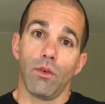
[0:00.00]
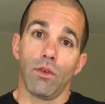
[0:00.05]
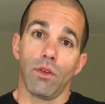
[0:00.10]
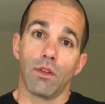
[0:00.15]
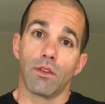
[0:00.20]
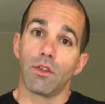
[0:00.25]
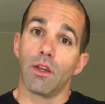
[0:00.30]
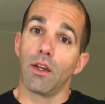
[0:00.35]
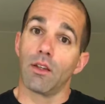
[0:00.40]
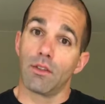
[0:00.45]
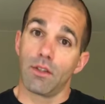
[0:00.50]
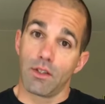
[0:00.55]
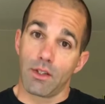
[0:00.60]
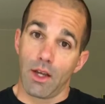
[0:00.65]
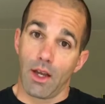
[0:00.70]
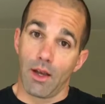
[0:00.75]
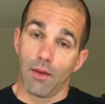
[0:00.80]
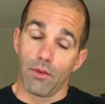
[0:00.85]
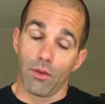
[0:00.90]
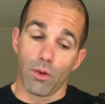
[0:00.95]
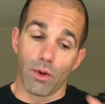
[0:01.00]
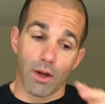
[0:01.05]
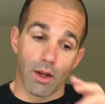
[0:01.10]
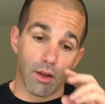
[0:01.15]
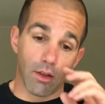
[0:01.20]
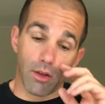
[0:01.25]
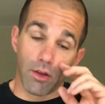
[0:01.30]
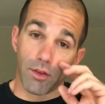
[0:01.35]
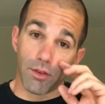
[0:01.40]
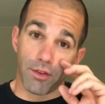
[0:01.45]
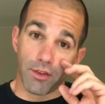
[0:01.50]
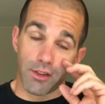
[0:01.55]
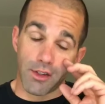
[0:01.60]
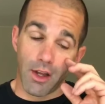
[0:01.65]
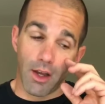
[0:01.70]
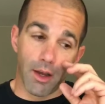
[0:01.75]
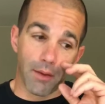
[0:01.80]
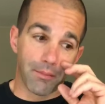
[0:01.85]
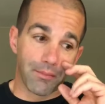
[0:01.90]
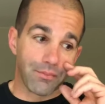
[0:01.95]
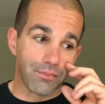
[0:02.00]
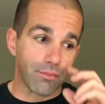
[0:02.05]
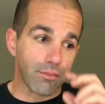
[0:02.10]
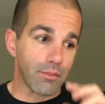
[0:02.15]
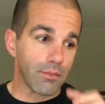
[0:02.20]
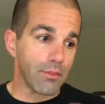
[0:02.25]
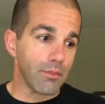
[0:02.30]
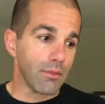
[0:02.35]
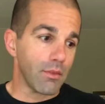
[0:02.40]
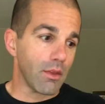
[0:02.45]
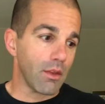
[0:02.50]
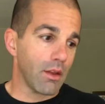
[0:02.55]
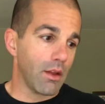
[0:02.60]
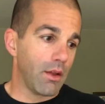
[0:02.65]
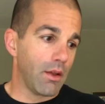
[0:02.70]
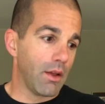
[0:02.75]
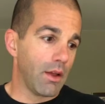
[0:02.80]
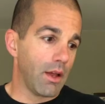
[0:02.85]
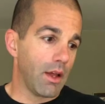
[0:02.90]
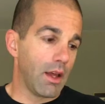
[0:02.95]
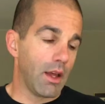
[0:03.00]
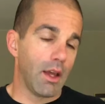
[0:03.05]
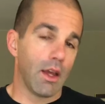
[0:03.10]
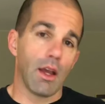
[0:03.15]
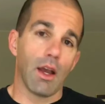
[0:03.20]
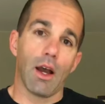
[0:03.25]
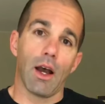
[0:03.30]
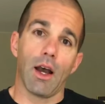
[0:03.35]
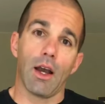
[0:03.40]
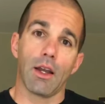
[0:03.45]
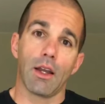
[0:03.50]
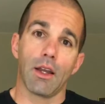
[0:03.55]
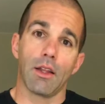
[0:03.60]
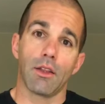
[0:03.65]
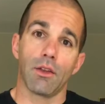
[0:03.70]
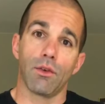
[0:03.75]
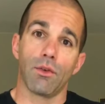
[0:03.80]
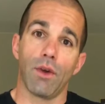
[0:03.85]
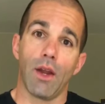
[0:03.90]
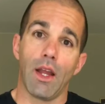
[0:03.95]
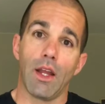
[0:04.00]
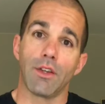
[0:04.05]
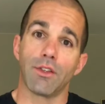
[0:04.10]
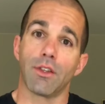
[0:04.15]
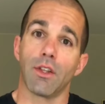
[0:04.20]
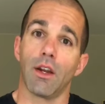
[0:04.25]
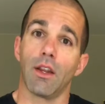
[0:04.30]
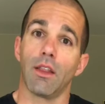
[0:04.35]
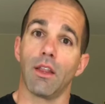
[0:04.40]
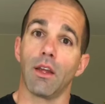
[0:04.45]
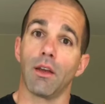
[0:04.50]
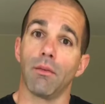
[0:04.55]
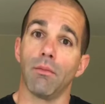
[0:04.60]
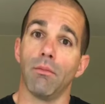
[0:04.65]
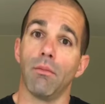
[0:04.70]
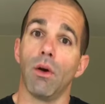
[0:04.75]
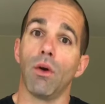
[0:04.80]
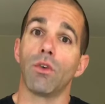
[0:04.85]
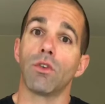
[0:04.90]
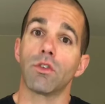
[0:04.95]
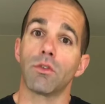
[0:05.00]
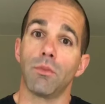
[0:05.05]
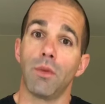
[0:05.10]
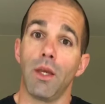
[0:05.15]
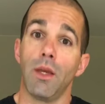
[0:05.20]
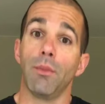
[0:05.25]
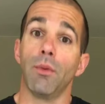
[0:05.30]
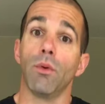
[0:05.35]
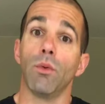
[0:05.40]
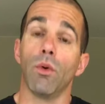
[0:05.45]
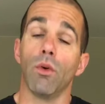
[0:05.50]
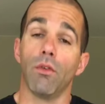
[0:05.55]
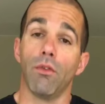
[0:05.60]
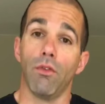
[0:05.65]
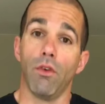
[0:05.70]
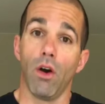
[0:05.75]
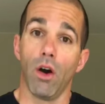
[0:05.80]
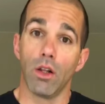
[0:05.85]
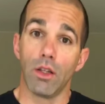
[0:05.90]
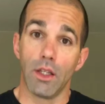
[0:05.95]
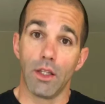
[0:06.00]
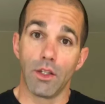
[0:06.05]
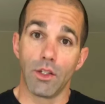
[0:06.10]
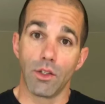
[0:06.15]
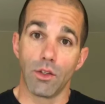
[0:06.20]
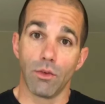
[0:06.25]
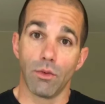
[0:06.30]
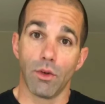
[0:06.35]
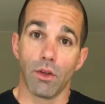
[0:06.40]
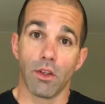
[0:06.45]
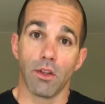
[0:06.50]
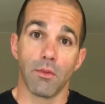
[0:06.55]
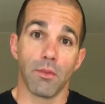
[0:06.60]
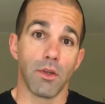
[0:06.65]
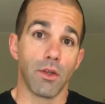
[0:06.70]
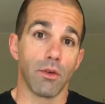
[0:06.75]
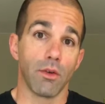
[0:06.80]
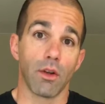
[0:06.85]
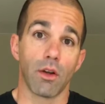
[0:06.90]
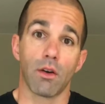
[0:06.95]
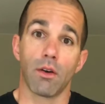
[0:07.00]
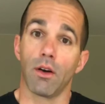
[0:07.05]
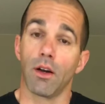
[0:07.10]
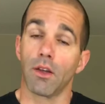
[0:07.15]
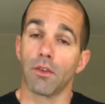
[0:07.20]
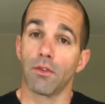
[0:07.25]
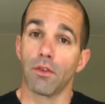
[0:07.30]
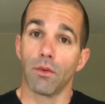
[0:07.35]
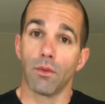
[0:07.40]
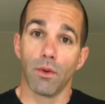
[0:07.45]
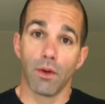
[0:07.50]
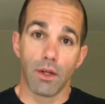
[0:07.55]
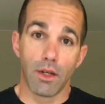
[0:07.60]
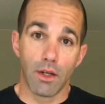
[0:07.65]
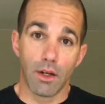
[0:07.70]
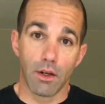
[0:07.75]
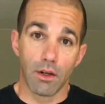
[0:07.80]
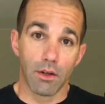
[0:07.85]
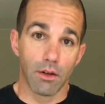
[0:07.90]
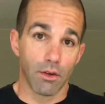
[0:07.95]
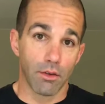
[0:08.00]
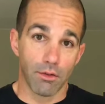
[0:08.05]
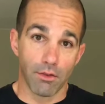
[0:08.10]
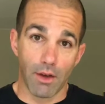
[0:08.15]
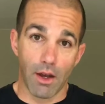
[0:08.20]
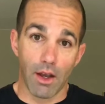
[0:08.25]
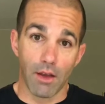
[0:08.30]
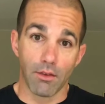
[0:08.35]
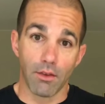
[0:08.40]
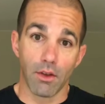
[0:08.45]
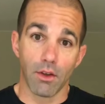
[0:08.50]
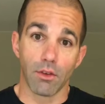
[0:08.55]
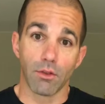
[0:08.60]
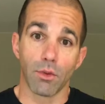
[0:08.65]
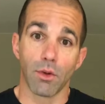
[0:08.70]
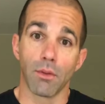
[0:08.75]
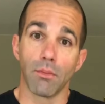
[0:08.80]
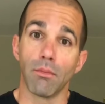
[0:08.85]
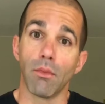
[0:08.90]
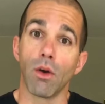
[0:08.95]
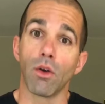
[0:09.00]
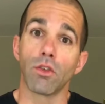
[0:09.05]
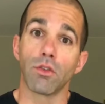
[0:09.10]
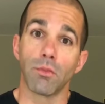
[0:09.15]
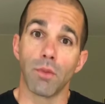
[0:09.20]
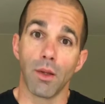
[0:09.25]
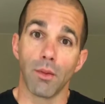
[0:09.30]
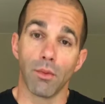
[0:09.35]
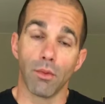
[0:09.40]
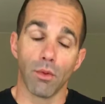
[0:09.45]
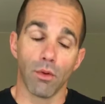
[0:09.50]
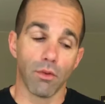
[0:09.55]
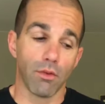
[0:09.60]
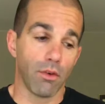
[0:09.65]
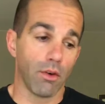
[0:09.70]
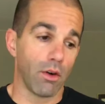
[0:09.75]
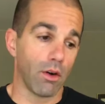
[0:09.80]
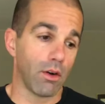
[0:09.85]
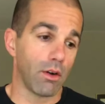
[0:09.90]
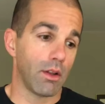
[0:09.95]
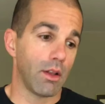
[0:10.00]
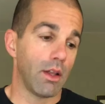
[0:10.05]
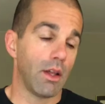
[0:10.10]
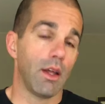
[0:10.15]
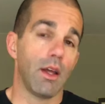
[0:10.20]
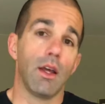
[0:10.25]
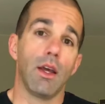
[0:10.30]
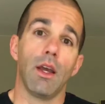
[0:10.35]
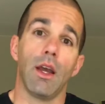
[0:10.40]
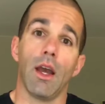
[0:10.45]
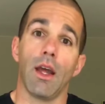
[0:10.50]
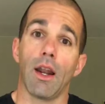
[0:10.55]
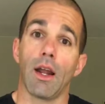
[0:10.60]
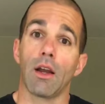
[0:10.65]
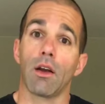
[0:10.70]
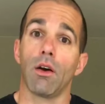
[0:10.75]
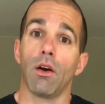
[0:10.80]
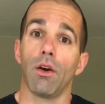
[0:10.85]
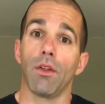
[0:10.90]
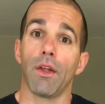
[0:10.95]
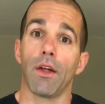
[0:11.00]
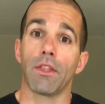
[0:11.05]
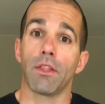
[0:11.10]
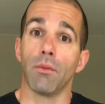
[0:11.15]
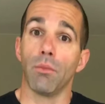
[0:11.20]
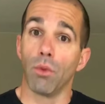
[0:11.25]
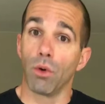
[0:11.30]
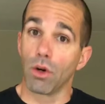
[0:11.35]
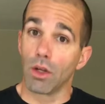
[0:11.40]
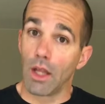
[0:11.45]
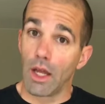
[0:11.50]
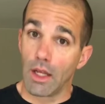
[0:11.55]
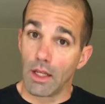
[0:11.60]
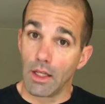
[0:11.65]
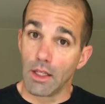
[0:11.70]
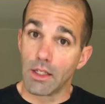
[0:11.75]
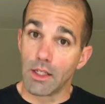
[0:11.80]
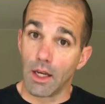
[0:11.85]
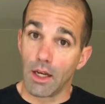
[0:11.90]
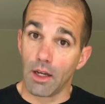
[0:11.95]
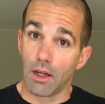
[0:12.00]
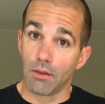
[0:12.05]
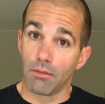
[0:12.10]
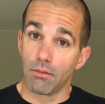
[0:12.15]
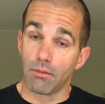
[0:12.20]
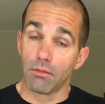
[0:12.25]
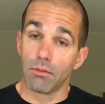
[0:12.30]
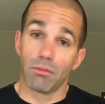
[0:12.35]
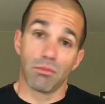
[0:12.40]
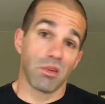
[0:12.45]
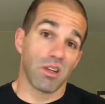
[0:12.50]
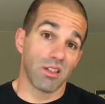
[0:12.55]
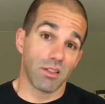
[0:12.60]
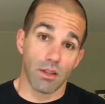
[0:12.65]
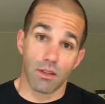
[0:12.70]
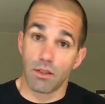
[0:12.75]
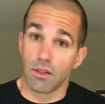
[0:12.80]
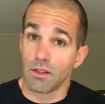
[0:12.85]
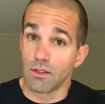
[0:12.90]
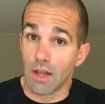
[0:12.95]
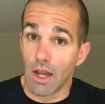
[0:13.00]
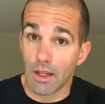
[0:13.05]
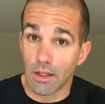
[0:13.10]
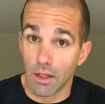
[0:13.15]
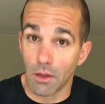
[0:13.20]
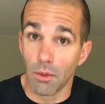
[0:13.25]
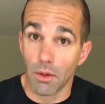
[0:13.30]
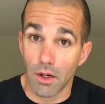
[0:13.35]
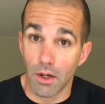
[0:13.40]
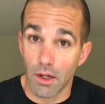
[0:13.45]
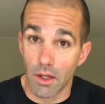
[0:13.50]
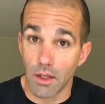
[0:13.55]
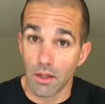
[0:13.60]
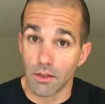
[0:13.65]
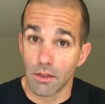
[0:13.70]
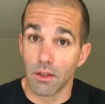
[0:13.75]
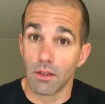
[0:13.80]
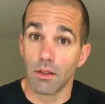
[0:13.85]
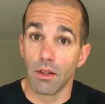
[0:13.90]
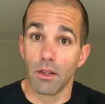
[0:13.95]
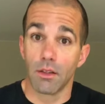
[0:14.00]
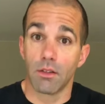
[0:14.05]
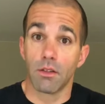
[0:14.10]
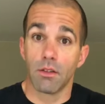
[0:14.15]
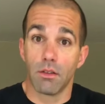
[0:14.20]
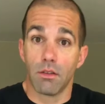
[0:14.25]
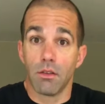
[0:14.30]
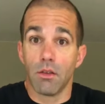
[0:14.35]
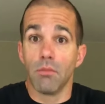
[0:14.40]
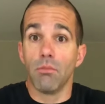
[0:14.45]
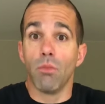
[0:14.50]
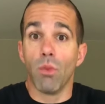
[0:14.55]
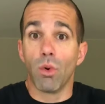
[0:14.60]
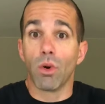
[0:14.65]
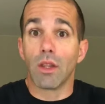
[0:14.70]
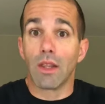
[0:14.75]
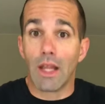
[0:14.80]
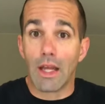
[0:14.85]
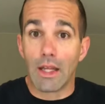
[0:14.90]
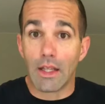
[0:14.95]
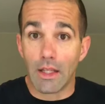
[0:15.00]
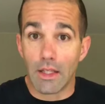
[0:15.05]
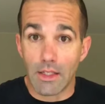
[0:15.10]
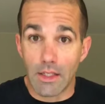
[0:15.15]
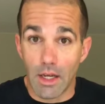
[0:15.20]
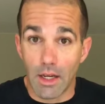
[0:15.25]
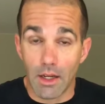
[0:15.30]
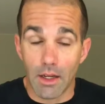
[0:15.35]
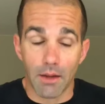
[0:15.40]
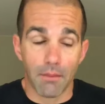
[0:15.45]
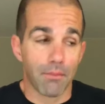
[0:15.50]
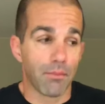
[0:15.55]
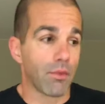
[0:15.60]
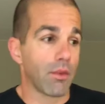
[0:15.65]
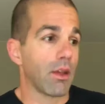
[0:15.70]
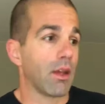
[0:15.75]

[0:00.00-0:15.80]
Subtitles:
let's say it's a time to work out, you know, it's for time. I get the range that I think most people will fall into, whether you've been doing CrossFit 1 year or 5 years, where most people will fall. And I call that the more likely time, because that's exactly what it is. It's the more likely time.